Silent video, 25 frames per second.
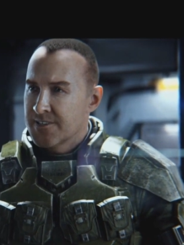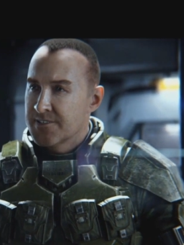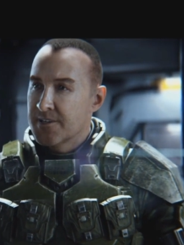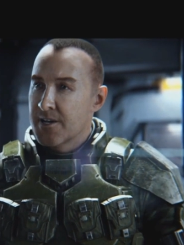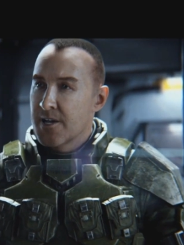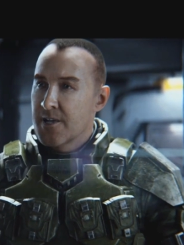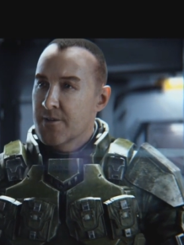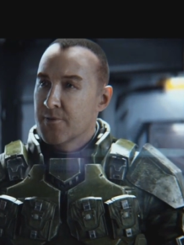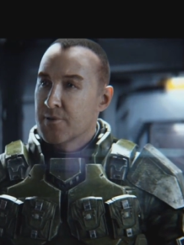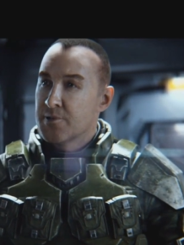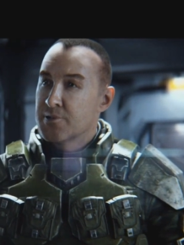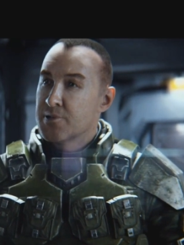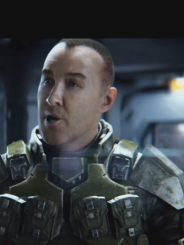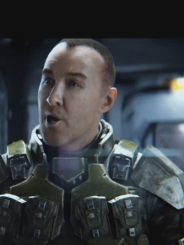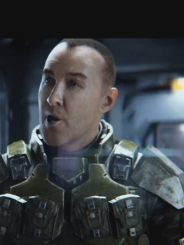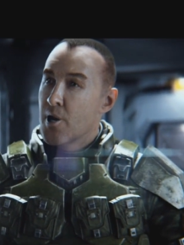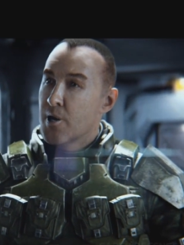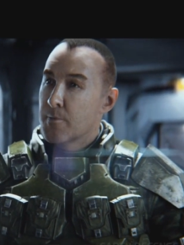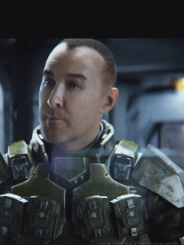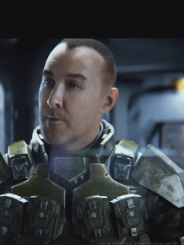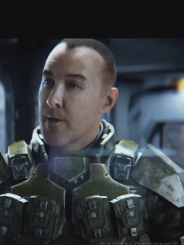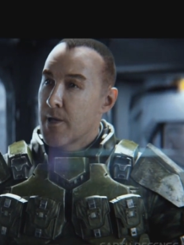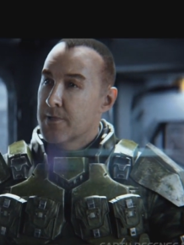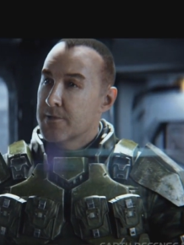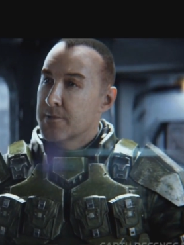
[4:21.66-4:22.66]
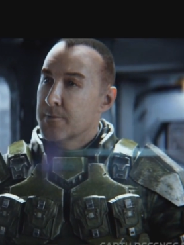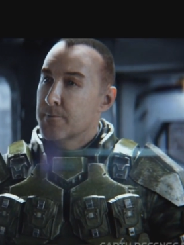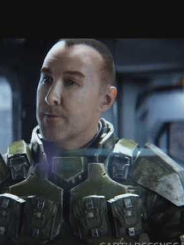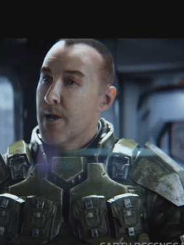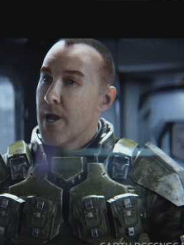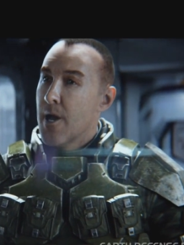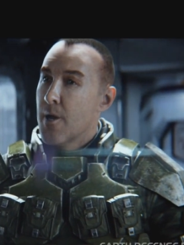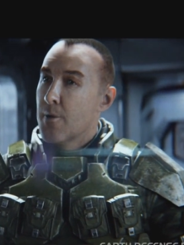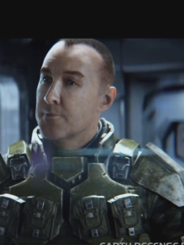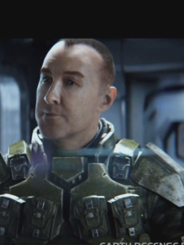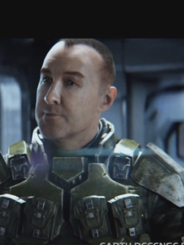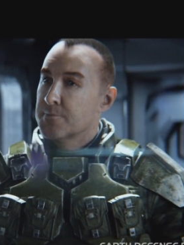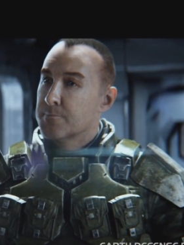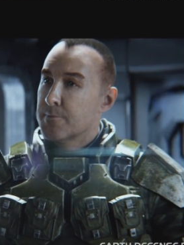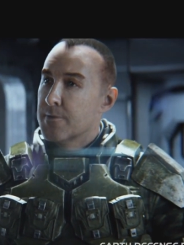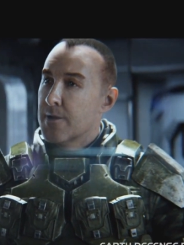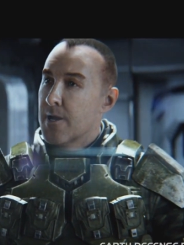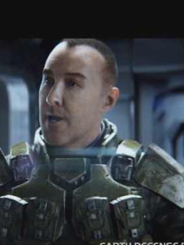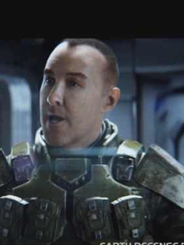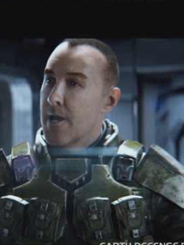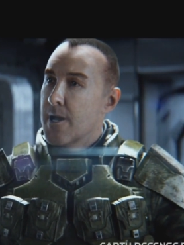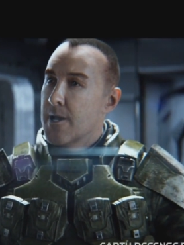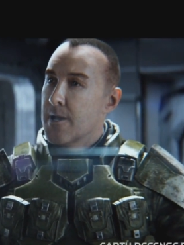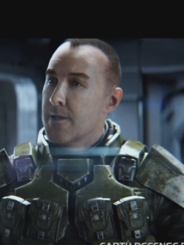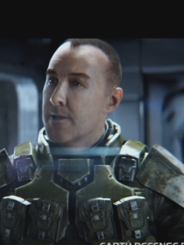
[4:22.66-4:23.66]
let's not even talk about the power
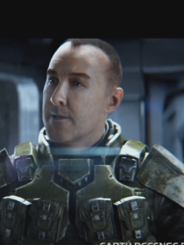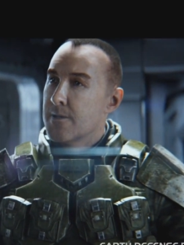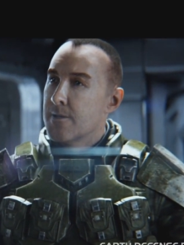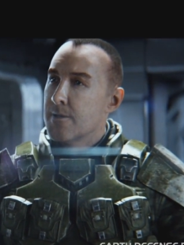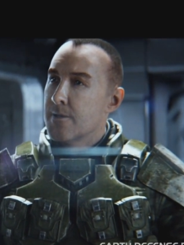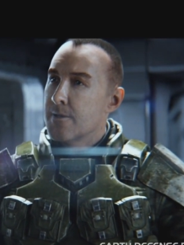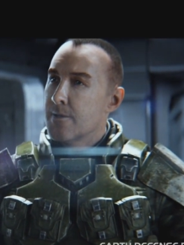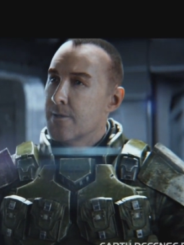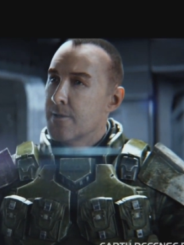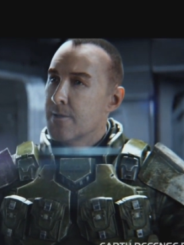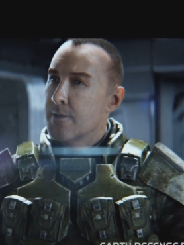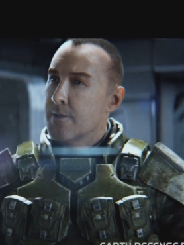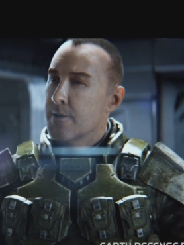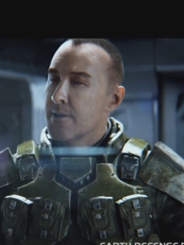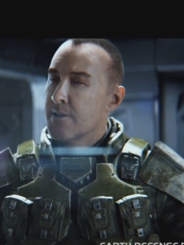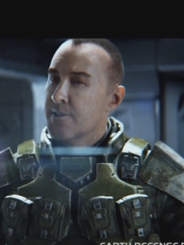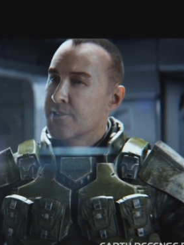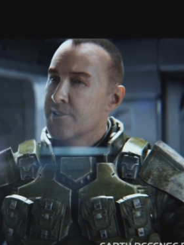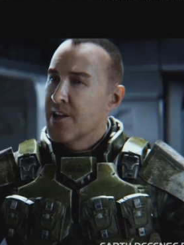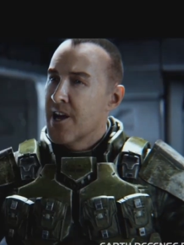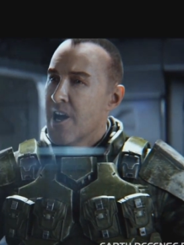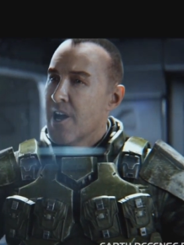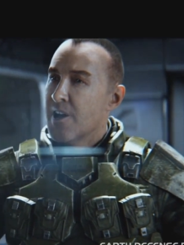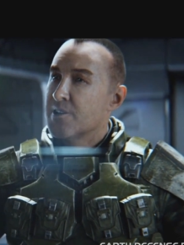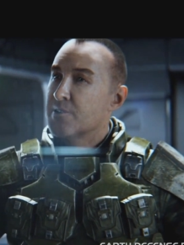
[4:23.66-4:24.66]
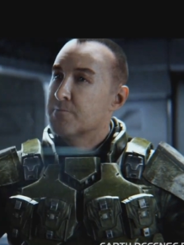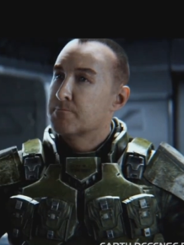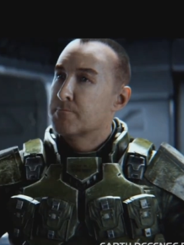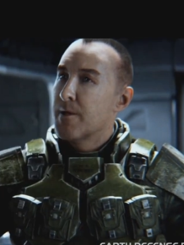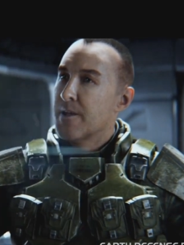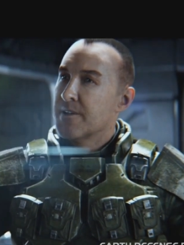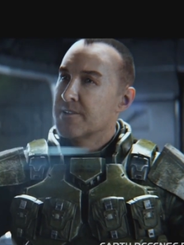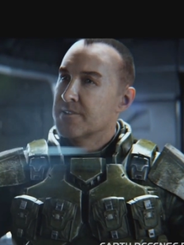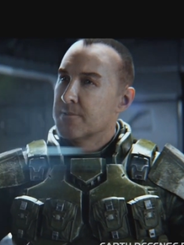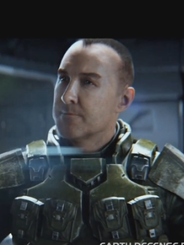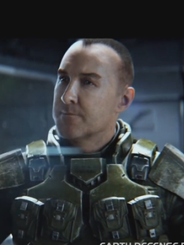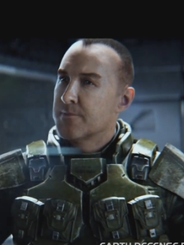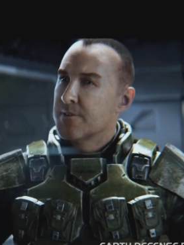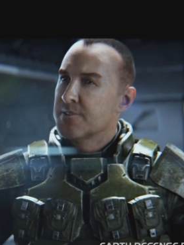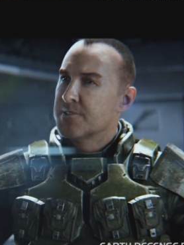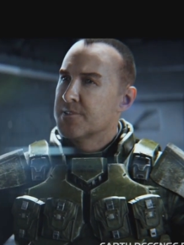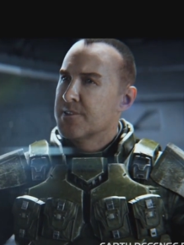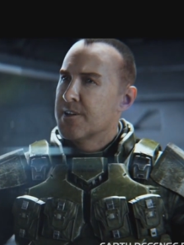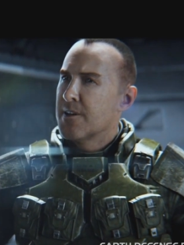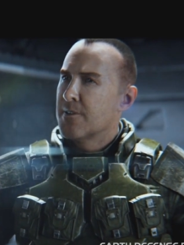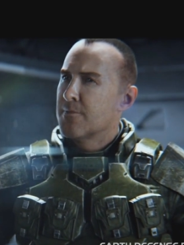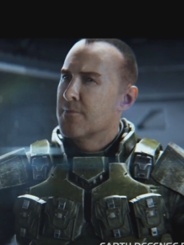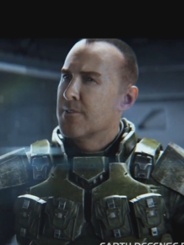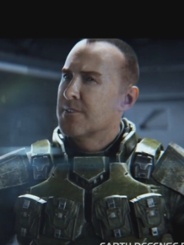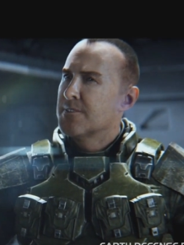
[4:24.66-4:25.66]
supply. You know how expensive
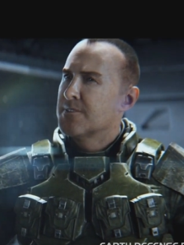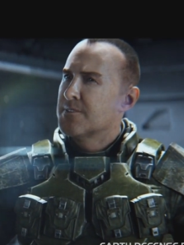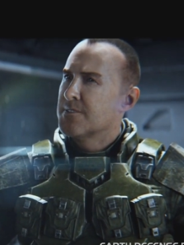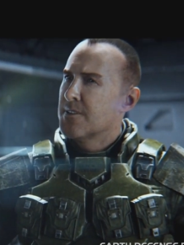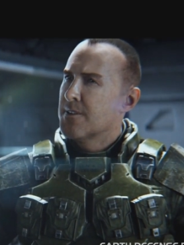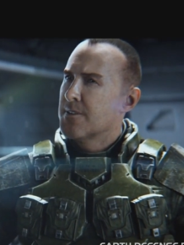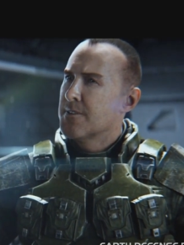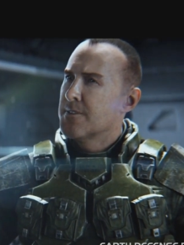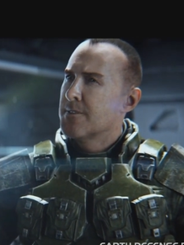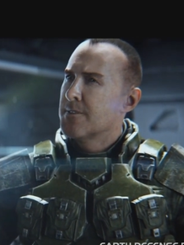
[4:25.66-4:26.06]
this gear is,